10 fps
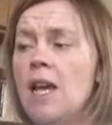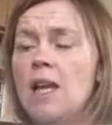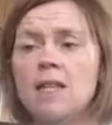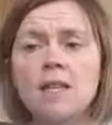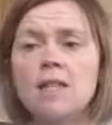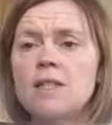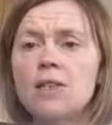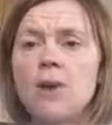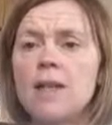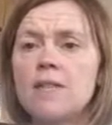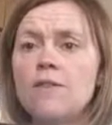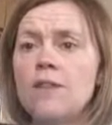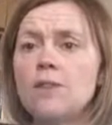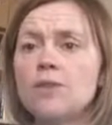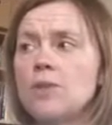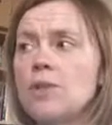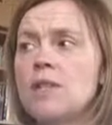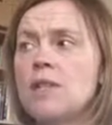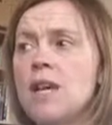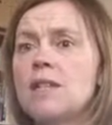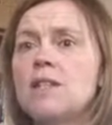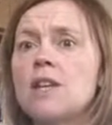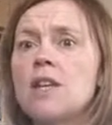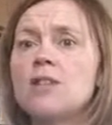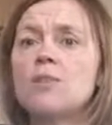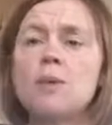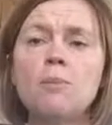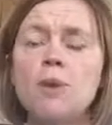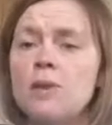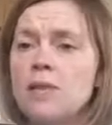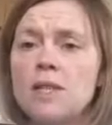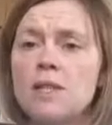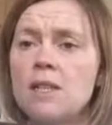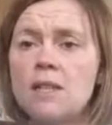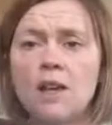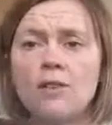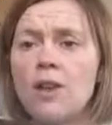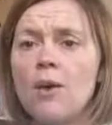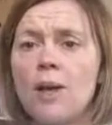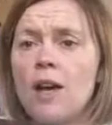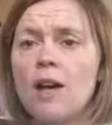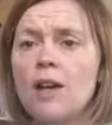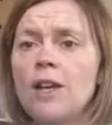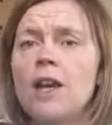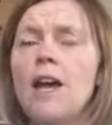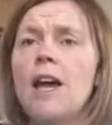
it is quite difficult to understand some of the processes that are going on,